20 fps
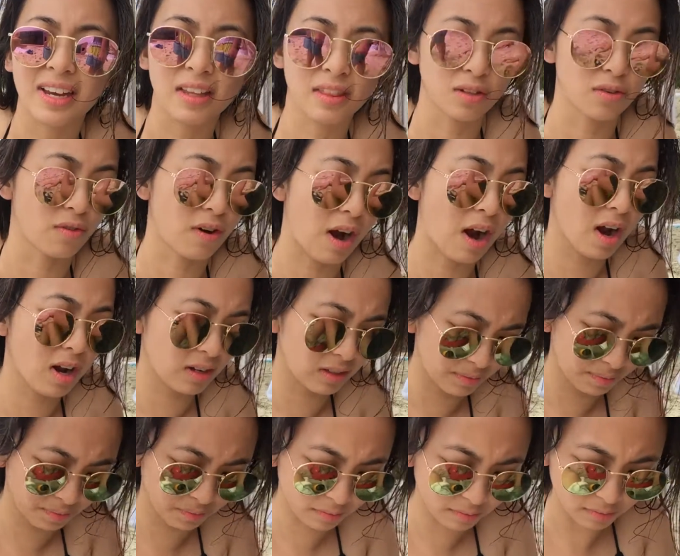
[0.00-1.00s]
I hit the rock.
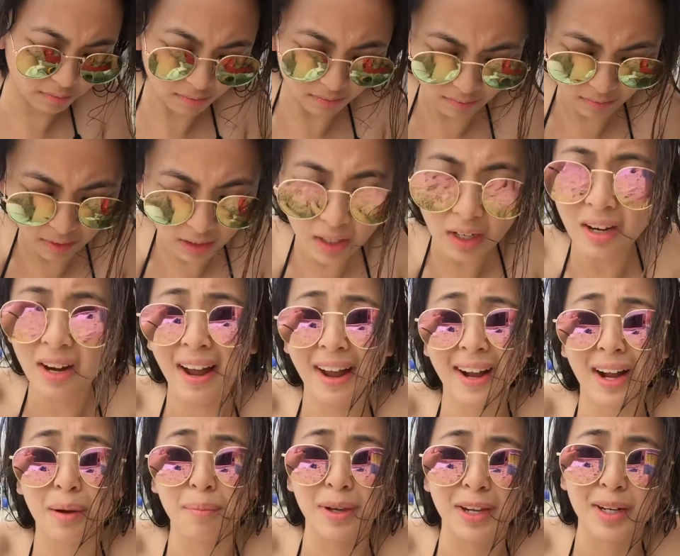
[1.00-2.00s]

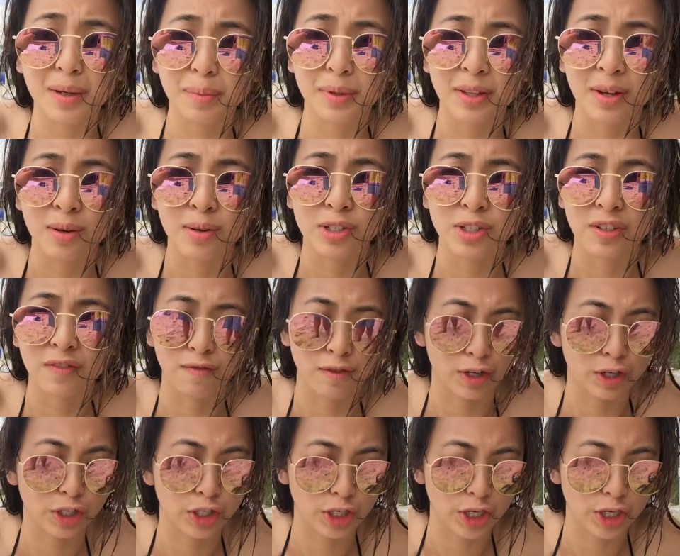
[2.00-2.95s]
I got beat up in the ocean for